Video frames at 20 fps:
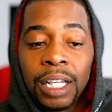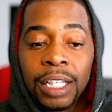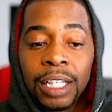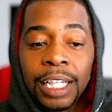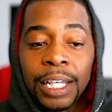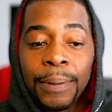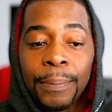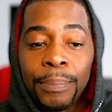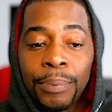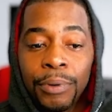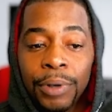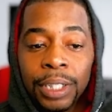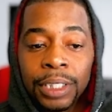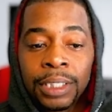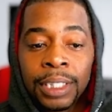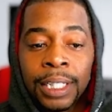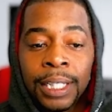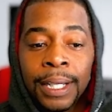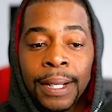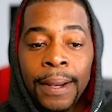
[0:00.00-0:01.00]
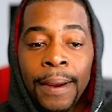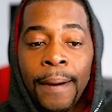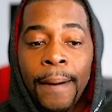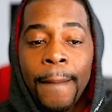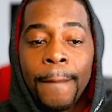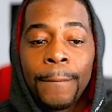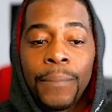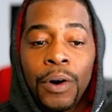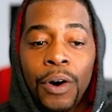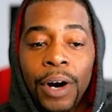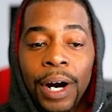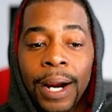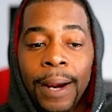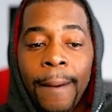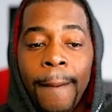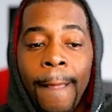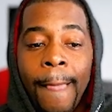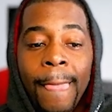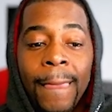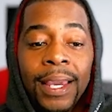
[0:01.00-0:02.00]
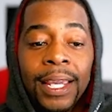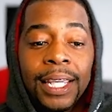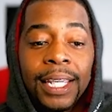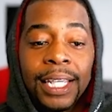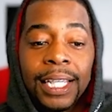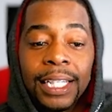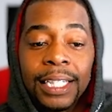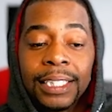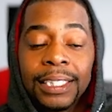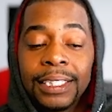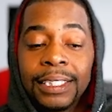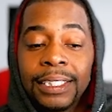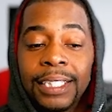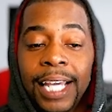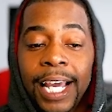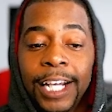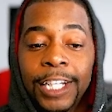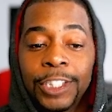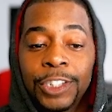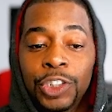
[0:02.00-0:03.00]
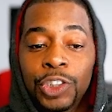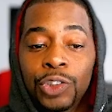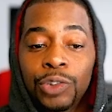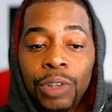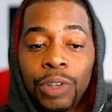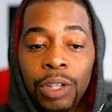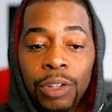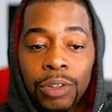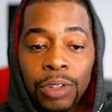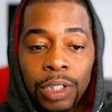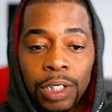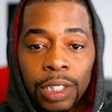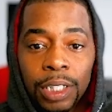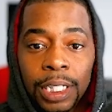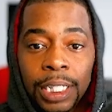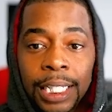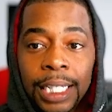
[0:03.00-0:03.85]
important part is text stroke.